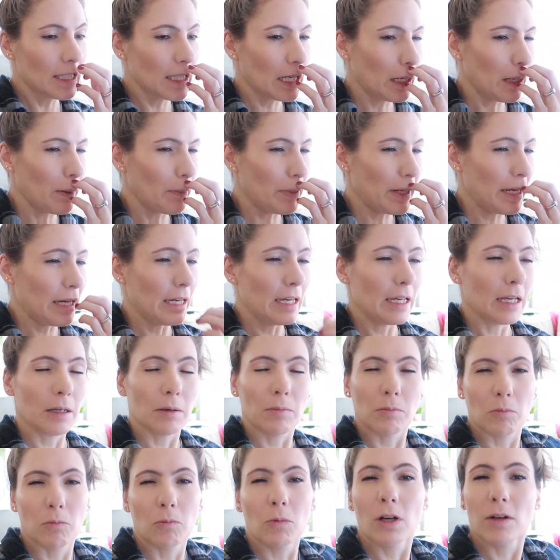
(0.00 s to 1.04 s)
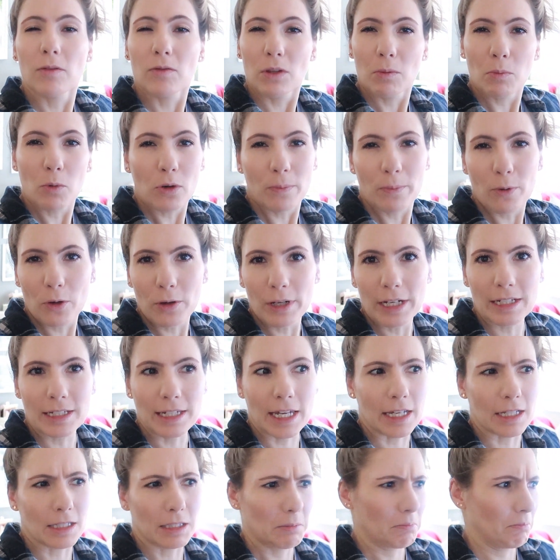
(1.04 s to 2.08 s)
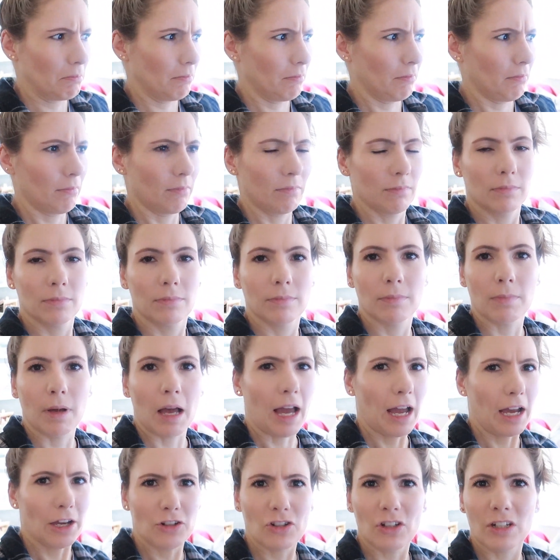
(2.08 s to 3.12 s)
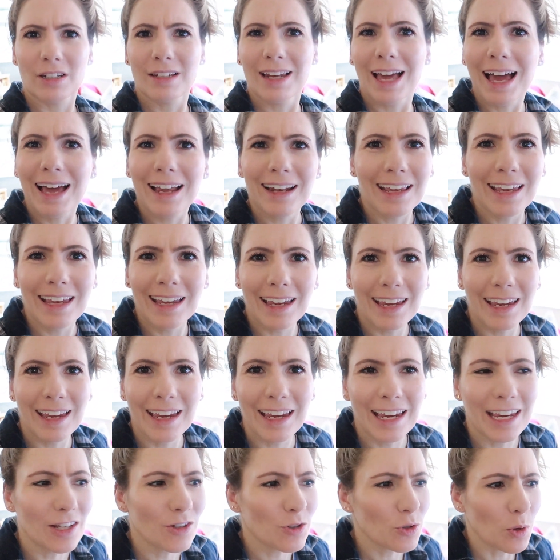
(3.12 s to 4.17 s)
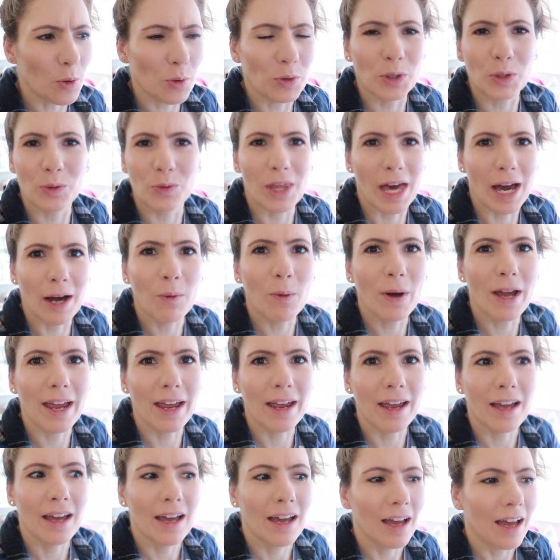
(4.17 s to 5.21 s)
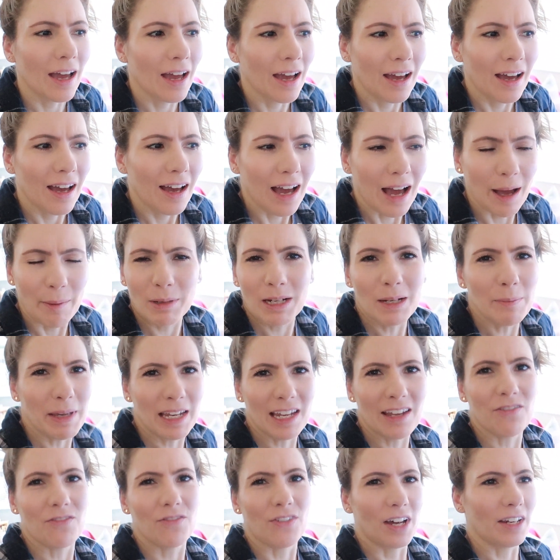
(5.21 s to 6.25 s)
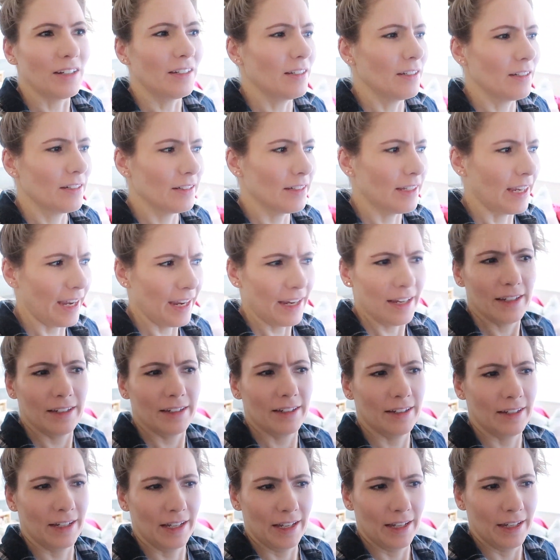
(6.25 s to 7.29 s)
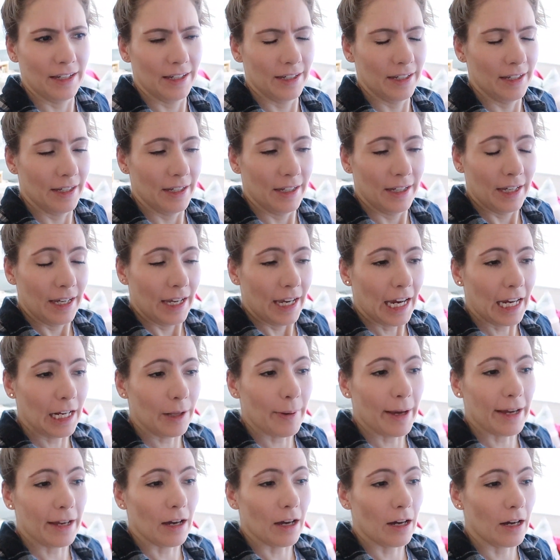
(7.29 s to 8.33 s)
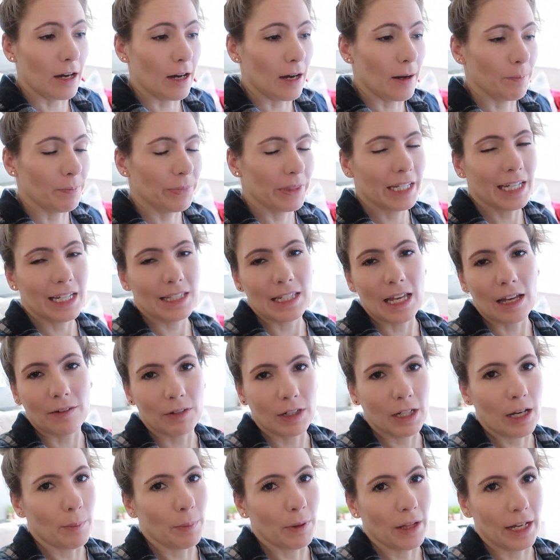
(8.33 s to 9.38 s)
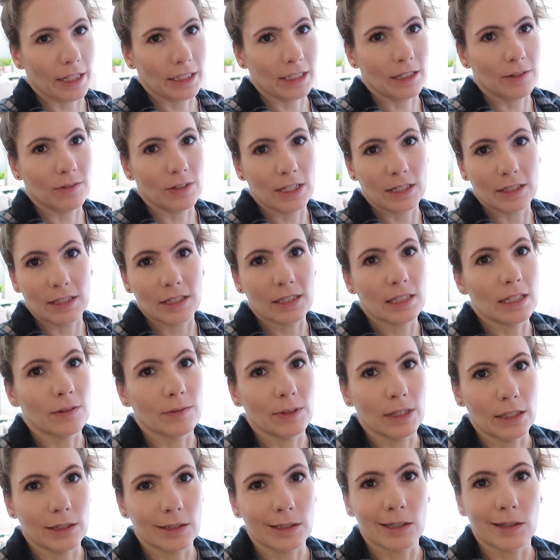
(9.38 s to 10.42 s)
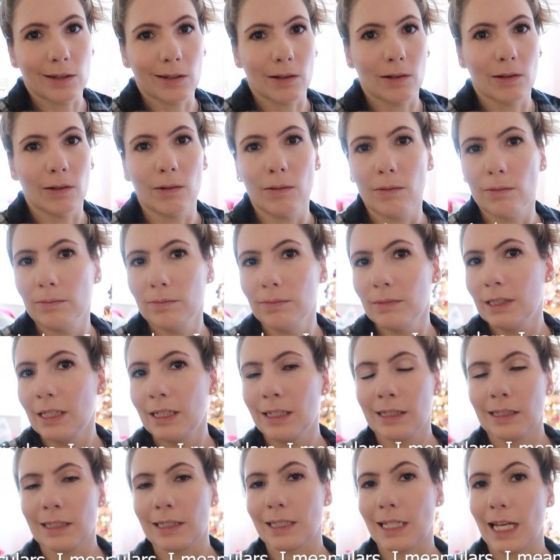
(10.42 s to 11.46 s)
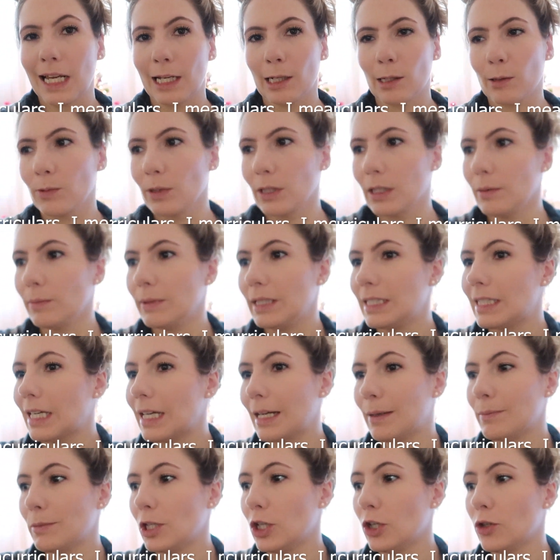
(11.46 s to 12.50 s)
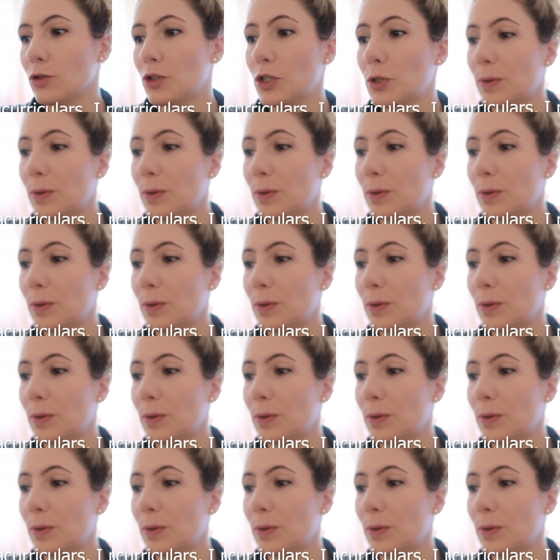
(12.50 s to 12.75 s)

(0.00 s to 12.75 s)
is gonna be one of the more boring days. I should not intro you that way. I'm gonna make it fun, okay? Anyway, um, the kids have a couple activities this evening, so there's not gonna really be time to go